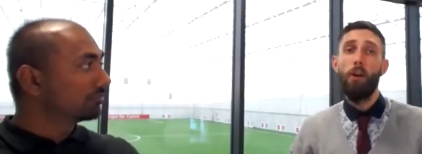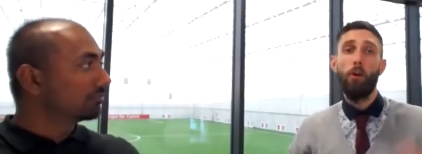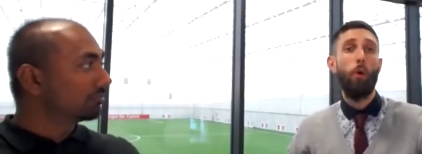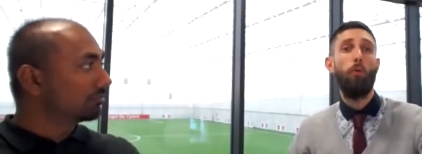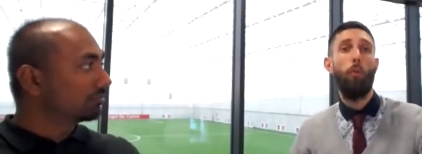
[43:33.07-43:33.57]

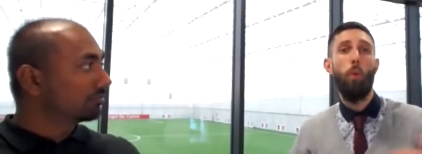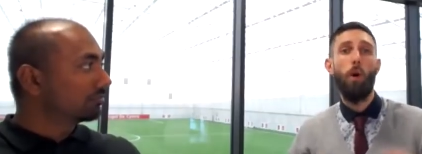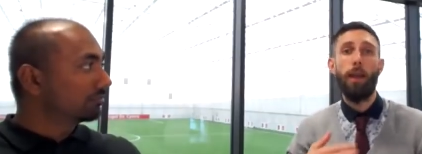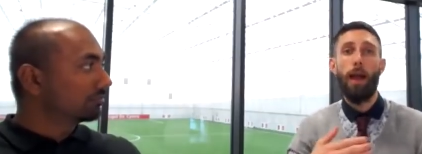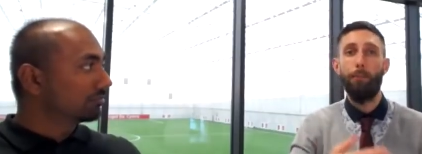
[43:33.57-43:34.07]
Speaker 1: go from one
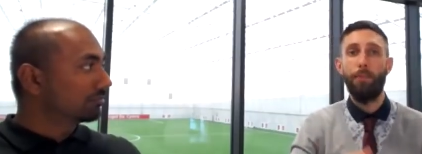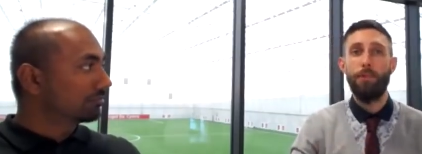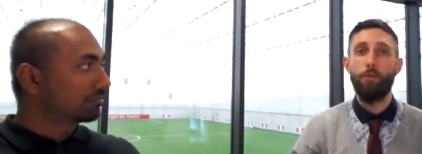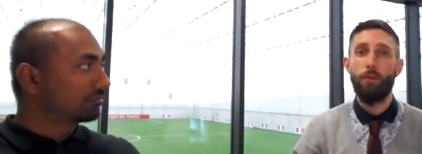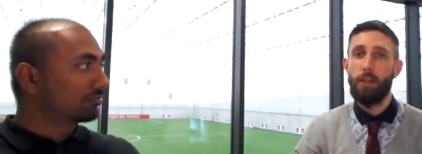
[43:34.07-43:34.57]
campus
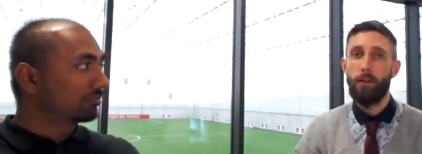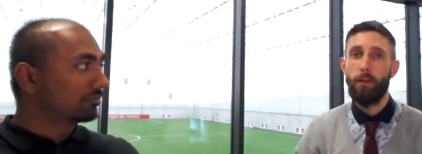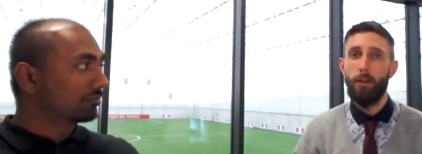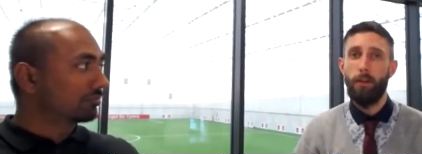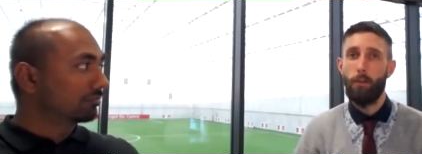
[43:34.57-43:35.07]
to the
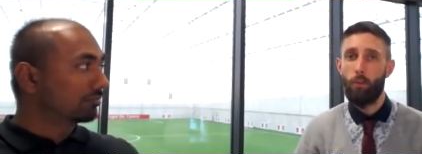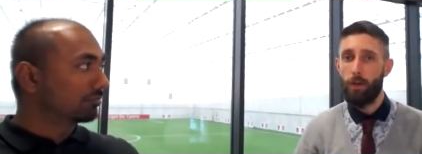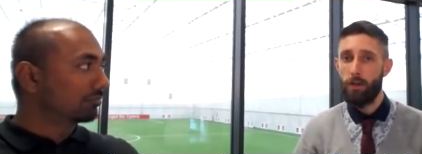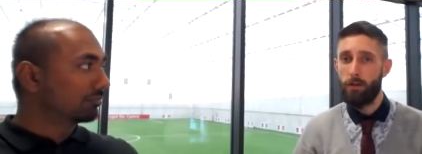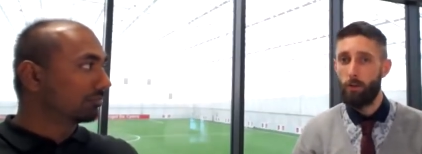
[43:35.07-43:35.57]
other, then we
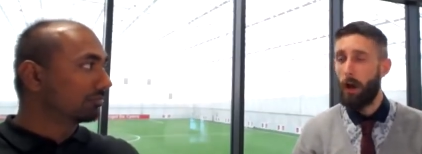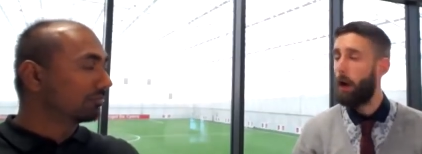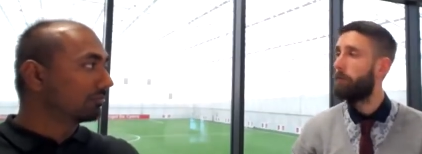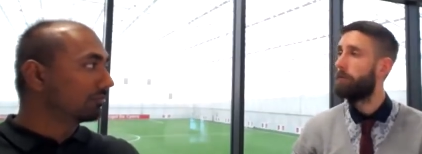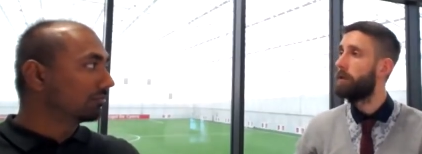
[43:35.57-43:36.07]
do
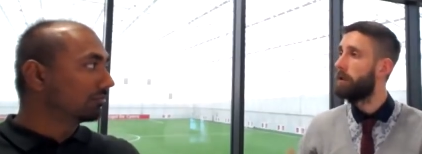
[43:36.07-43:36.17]
have the